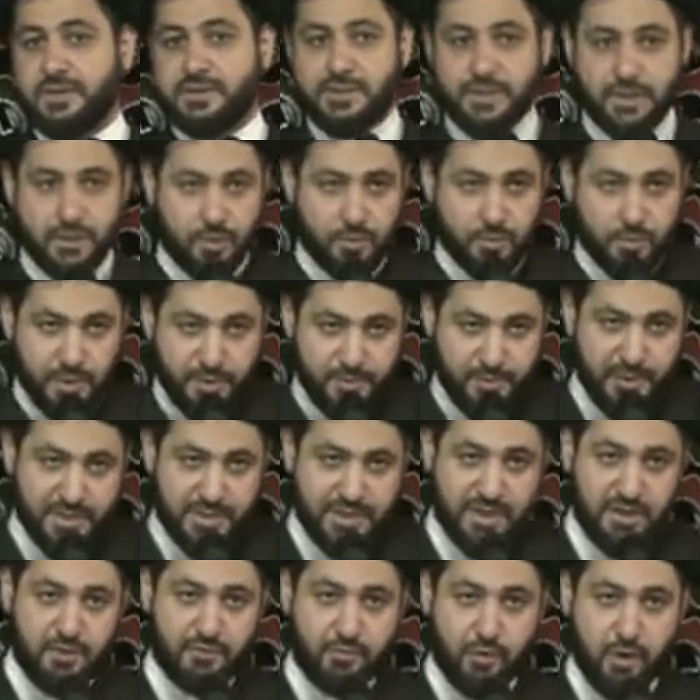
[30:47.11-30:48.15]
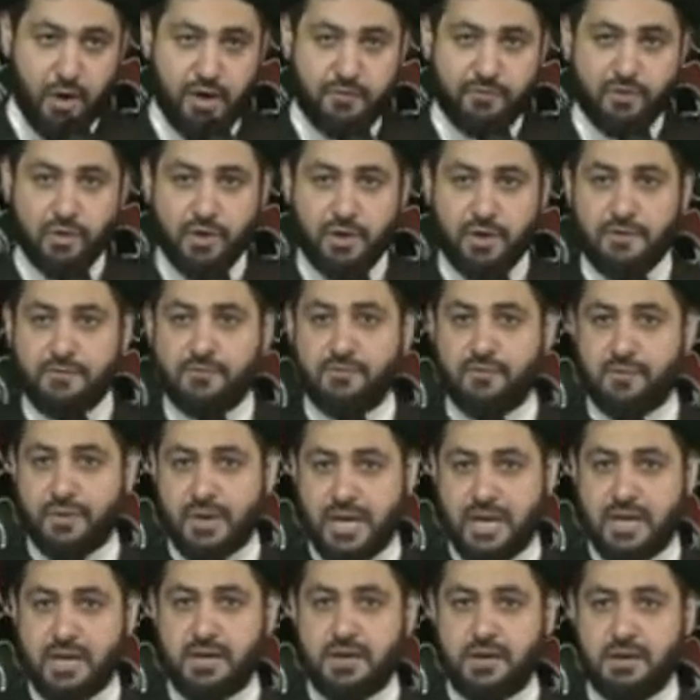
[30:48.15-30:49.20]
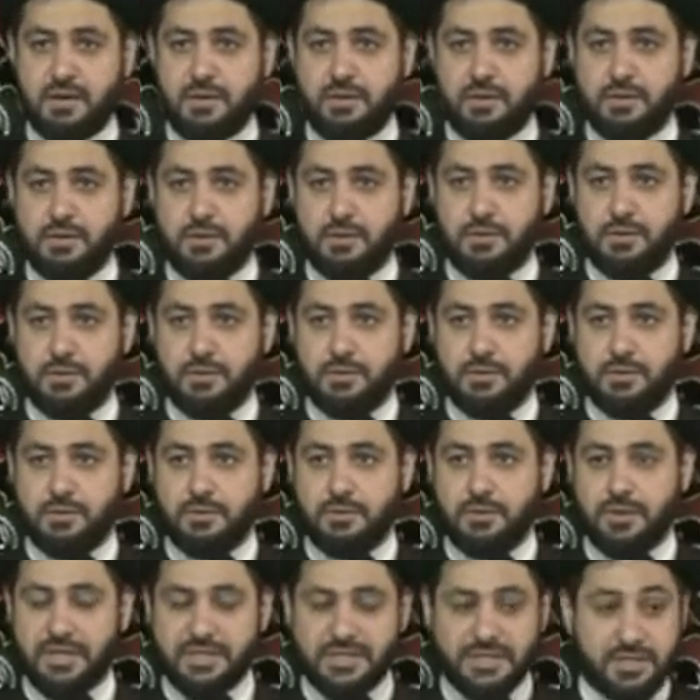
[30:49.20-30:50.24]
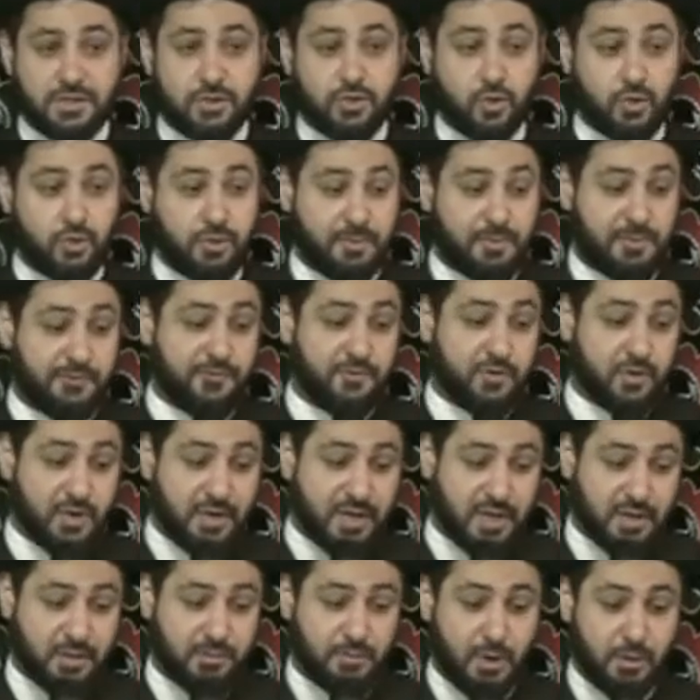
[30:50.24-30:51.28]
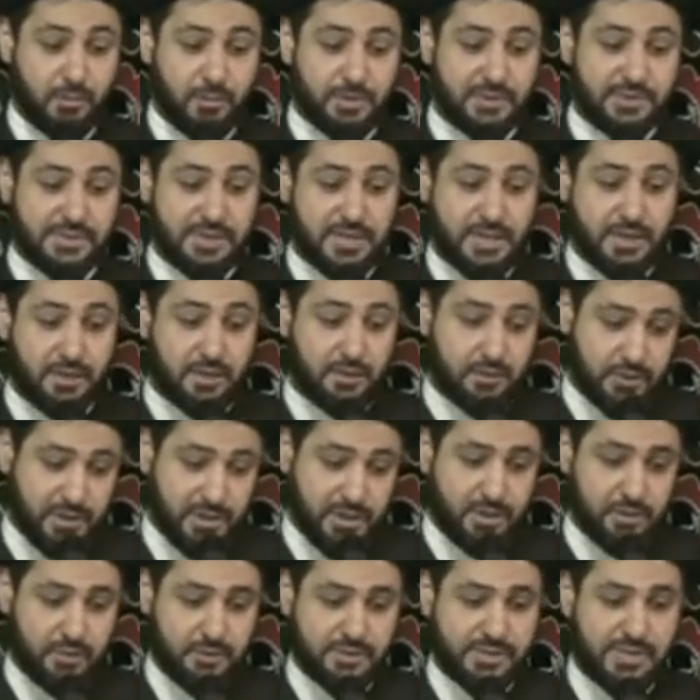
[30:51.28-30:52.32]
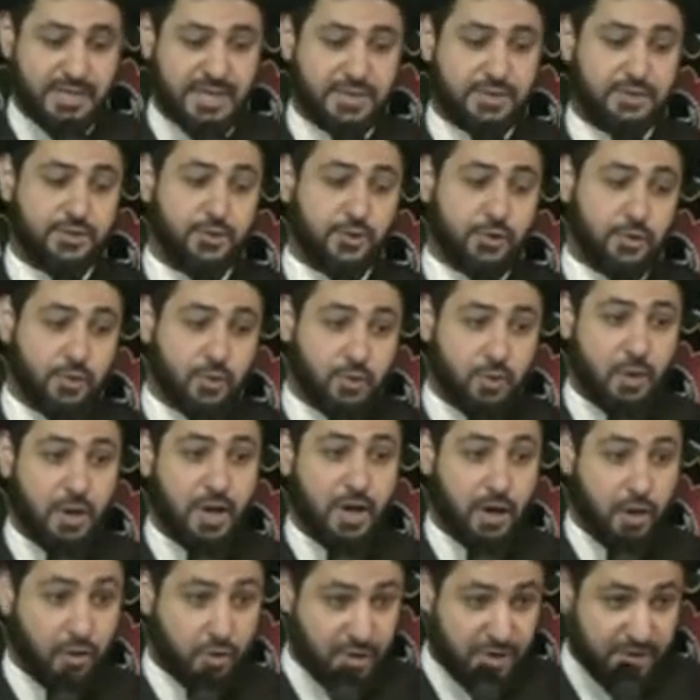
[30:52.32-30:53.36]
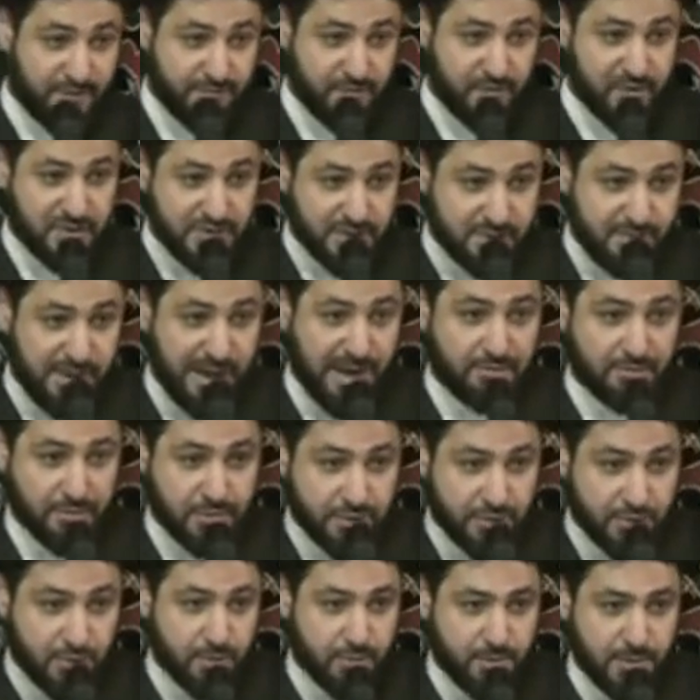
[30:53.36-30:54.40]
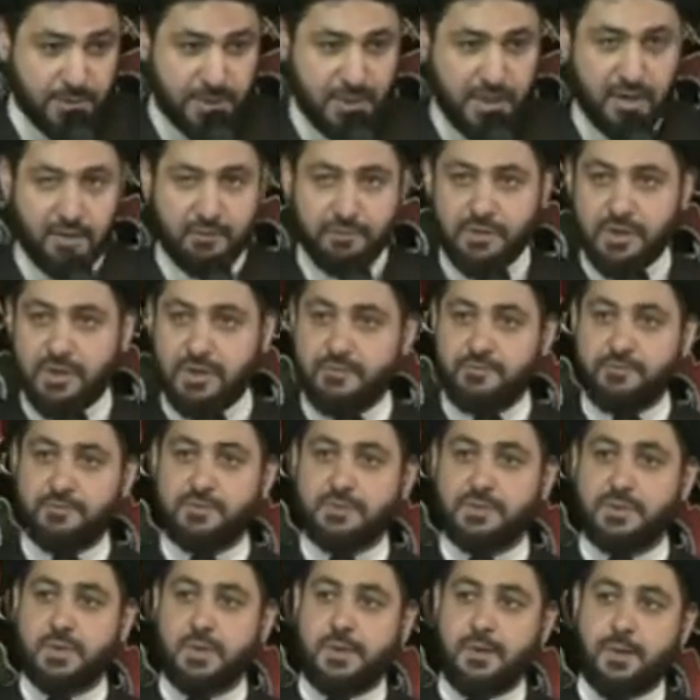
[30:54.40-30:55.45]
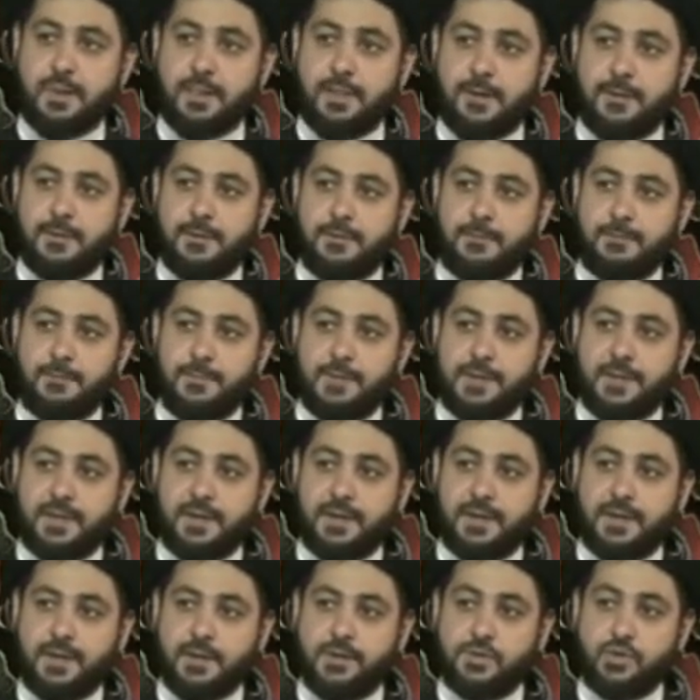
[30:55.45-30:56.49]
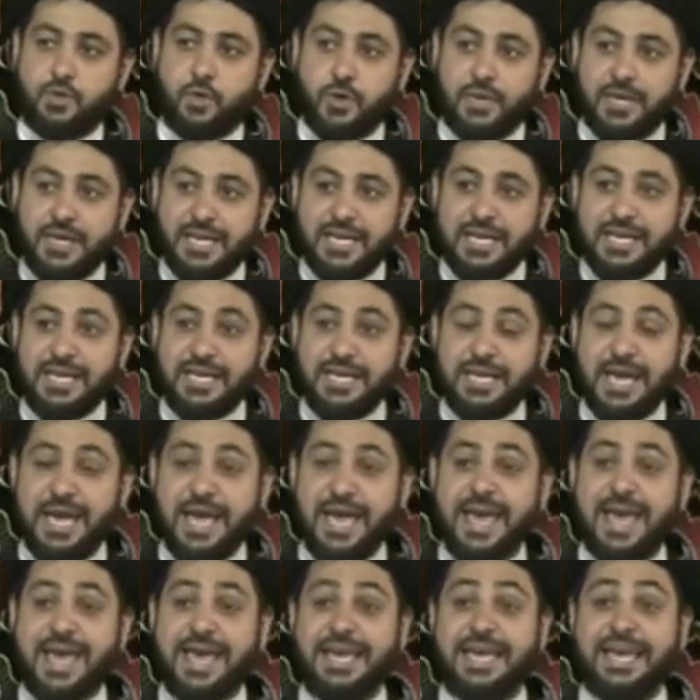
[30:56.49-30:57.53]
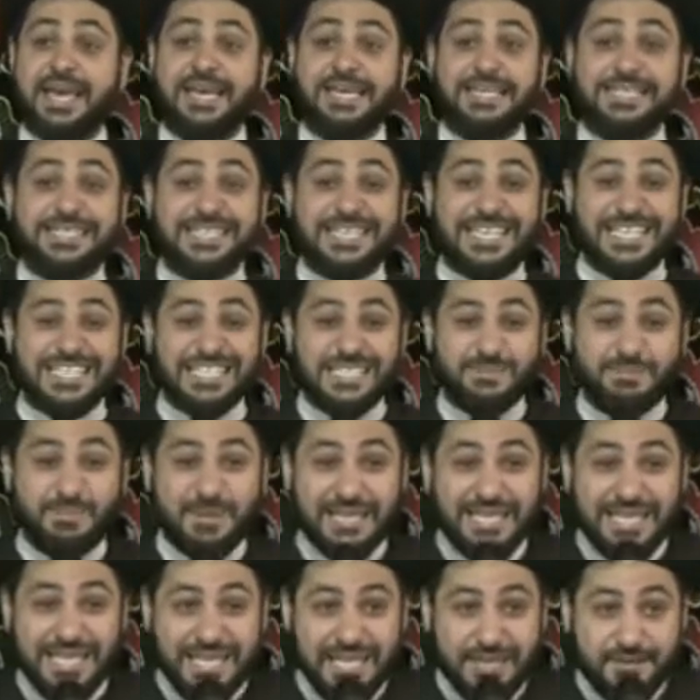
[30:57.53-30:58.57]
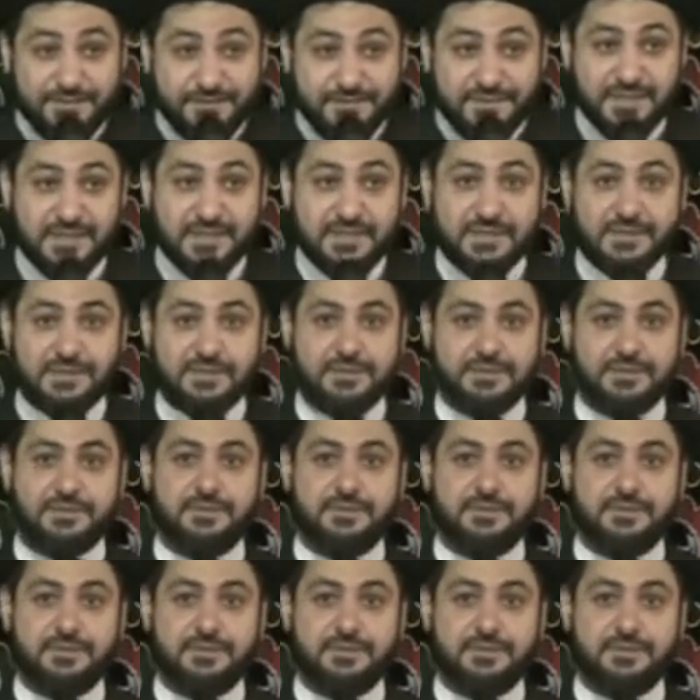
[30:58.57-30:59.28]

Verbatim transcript: said, you want to be the governor of Ray? Because he told him, if you kill Imam Hussein, could kill Hussein, so you, I'll give you this power, so you'll be the governor. So he, against his beliefs,